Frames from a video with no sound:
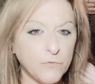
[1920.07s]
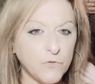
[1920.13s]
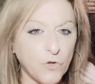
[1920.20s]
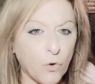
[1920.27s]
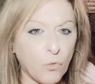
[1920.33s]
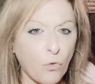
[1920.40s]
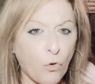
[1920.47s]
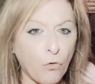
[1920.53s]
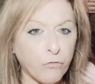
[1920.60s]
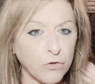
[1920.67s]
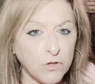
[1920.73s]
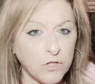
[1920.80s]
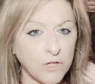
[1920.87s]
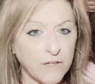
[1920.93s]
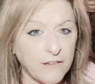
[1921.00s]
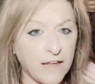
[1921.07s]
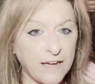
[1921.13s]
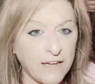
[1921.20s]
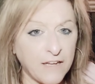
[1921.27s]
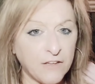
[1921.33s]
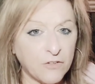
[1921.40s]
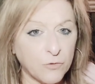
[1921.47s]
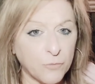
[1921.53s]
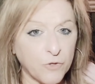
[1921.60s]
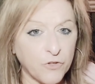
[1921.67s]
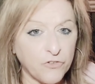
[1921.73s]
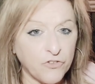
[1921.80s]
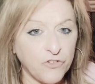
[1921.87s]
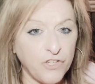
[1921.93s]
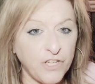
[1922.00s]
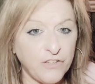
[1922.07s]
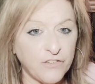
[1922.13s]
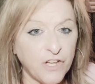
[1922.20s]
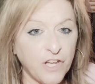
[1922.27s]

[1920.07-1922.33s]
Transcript: don't overlook that either, because you need,